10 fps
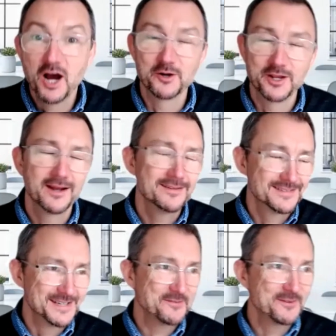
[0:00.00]
Oh yeah,
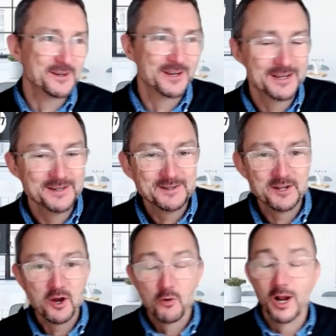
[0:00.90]
definitely.
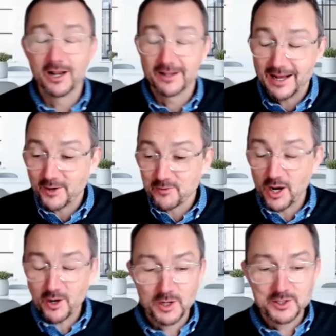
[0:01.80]
Well,
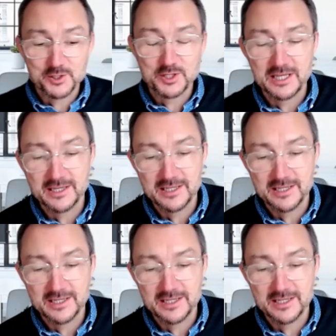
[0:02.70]
I wondered,